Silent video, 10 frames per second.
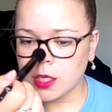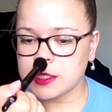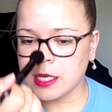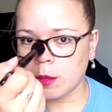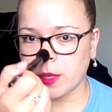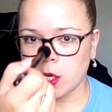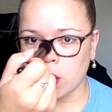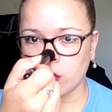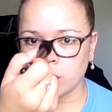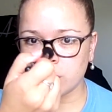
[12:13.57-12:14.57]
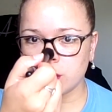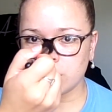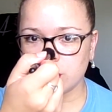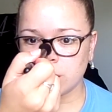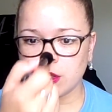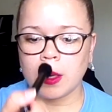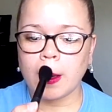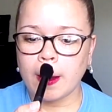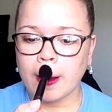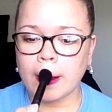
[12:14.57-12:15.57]
down my nose,
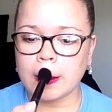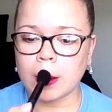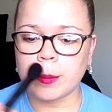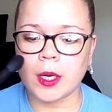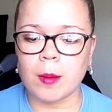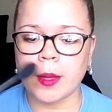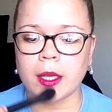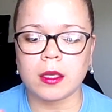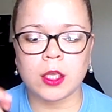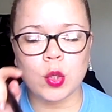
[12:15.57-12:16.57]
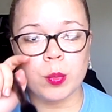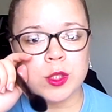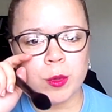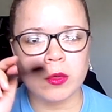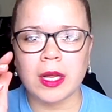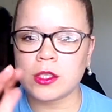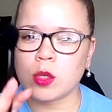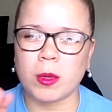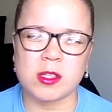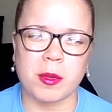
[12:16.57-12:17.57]
a little bit on my cupid's bow. Not so
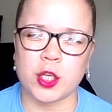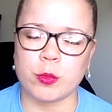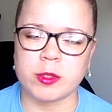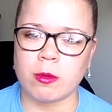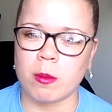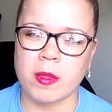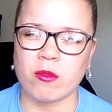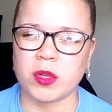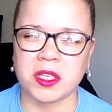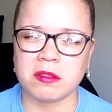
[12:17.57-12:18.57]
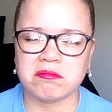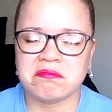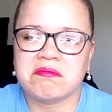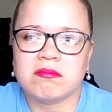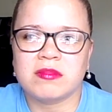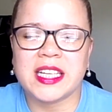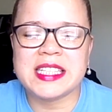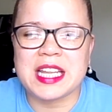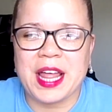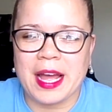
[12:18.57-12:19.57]
much on my cupid's bow. I'm not really
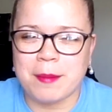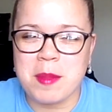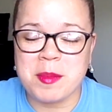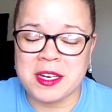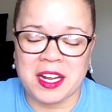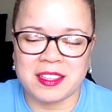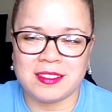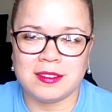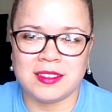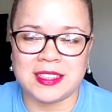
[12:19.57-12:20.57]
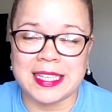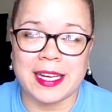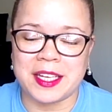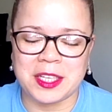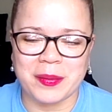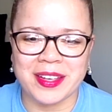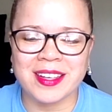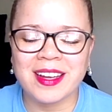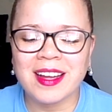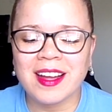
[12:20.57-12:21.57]
into that. Maybe not yet, anyway.
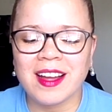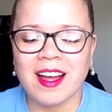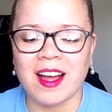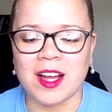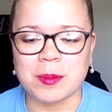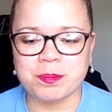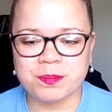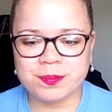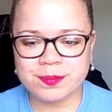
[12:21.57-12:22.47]
And